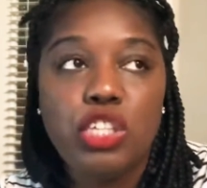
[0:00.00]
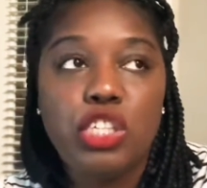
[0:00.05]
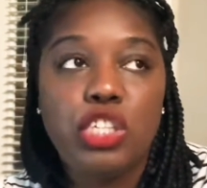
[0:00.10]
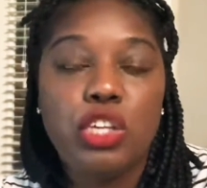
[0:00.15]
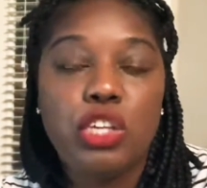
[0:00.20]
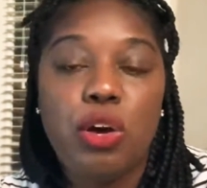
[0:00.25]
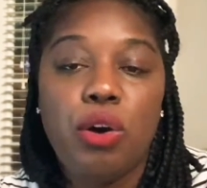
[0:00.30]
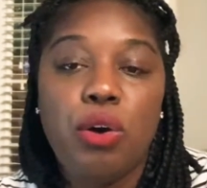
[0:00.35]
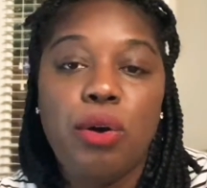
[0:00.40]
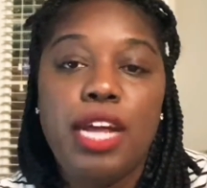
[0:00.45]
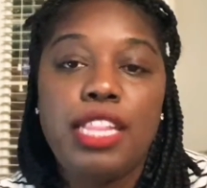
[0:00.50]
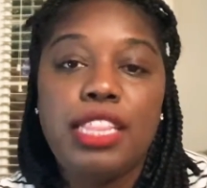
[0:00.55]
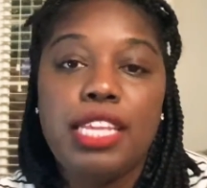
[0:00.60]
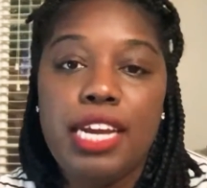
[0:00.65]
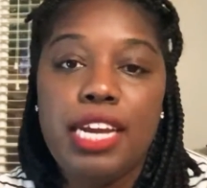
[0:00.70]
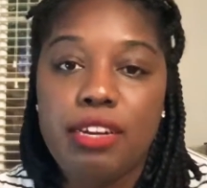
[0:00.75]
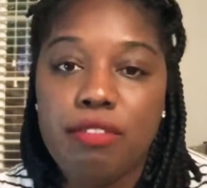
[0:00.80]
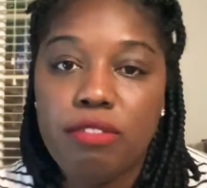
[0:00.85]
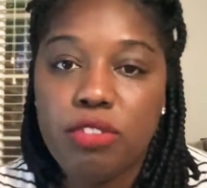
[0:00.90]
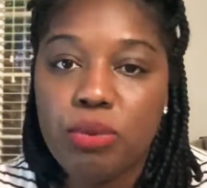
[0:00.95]
So at the
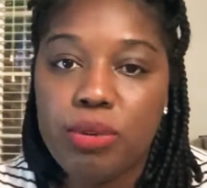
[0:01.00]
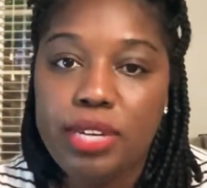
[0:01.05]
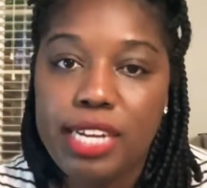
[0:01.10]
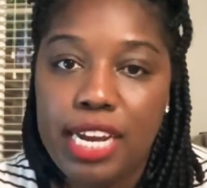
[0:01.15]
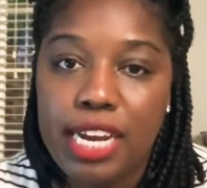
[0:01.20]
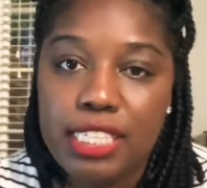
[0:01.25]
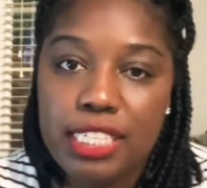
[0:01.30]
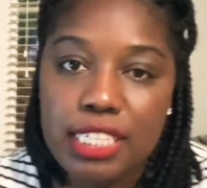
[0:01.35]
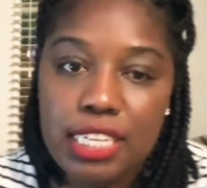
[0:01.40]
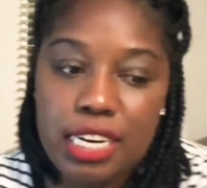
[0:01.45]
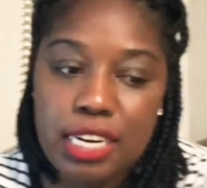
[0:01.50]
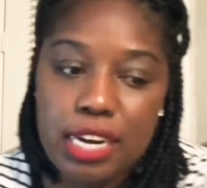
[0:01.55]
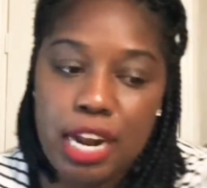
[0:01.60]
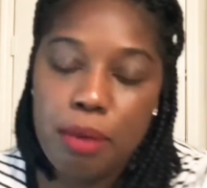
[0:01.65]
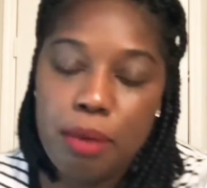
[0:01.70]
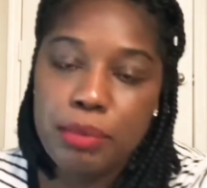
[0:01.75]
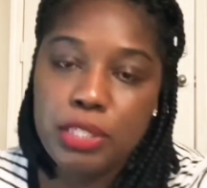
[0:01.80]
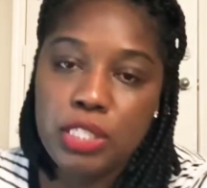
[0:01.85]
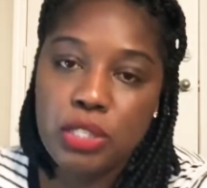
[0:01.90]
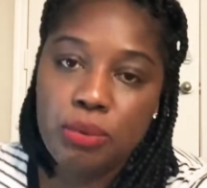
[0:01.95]
end of 2018,
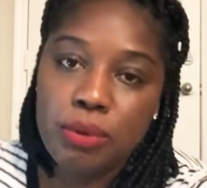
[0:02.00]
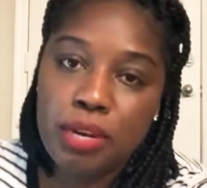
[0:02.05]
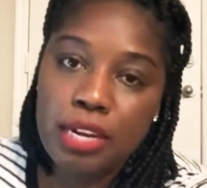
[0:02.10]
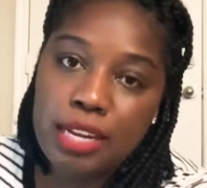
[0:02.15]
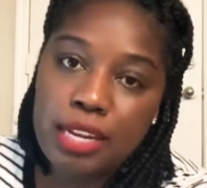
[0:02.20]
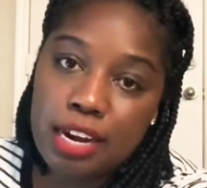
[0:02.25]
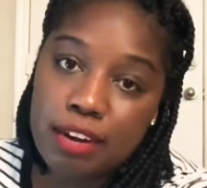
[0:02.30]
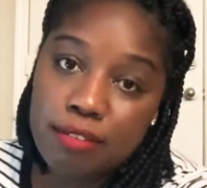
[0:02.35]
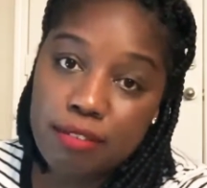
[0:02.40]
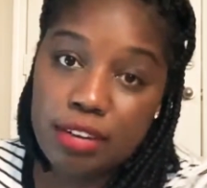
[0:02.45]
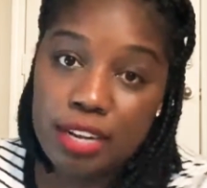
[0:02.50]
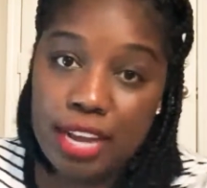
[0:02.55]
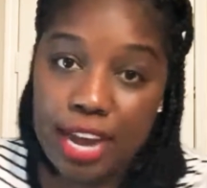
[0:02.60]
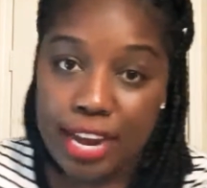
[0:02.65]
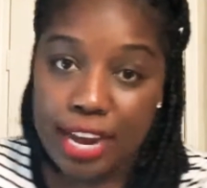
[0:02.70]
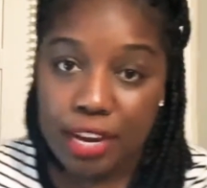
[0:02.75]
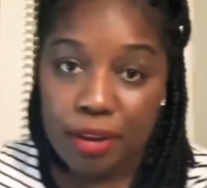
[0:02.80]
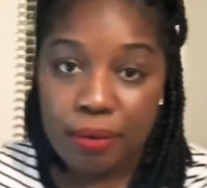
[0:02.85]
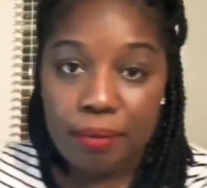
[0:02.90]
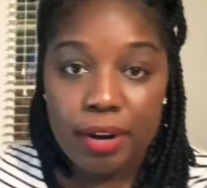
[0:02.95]
I was doing a lot of
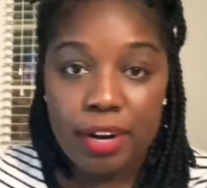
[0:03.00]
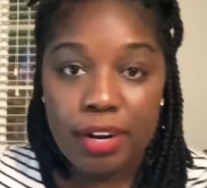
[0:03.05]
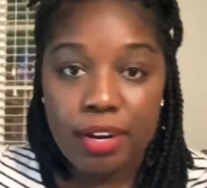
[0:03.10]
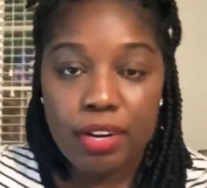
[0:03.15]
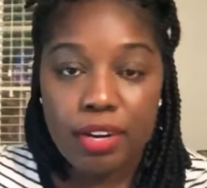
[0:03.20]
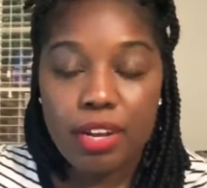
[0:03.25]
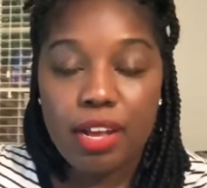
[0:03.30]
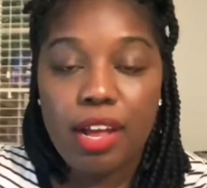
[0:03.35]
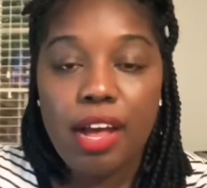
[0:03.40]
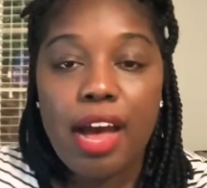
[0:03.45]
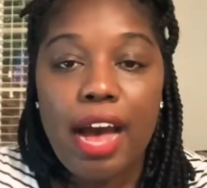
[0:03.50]
client work.